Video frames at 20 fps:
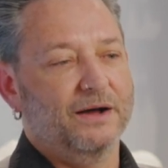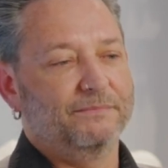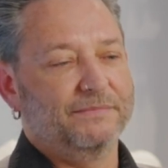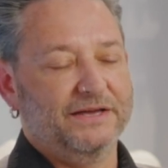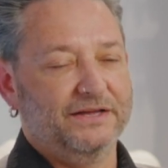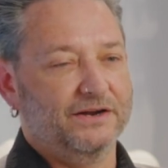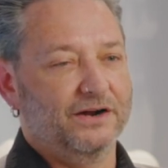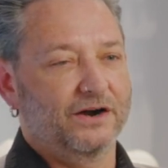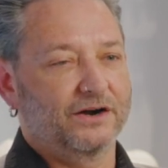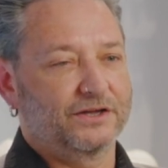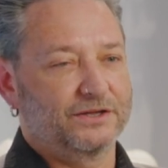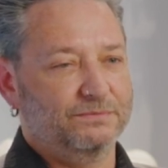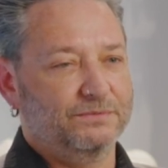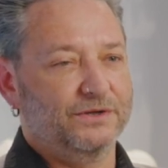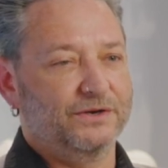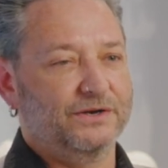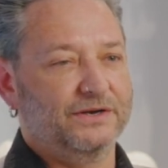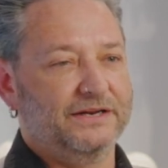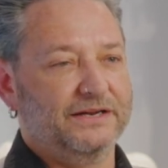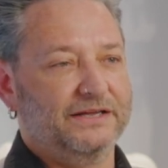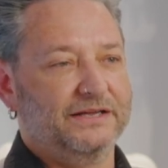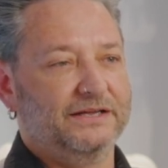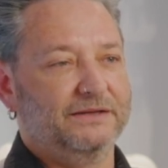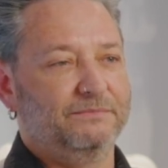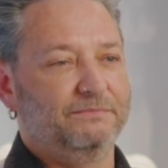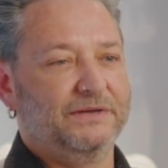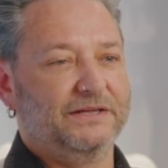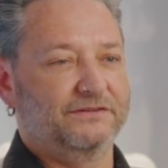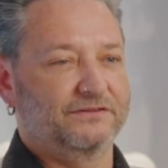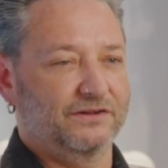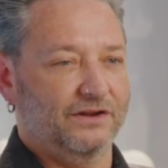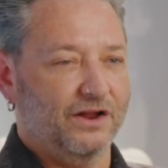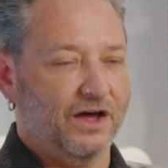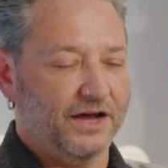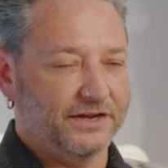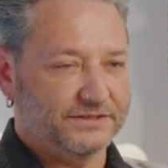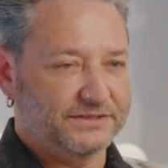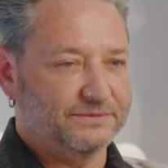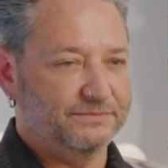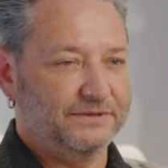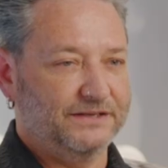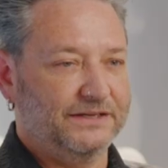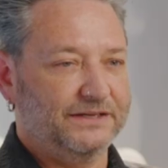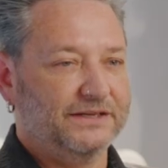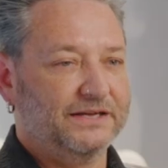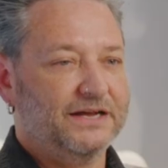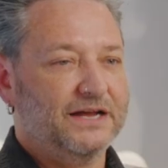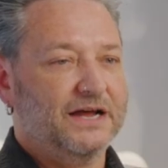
in our community means a lot to me.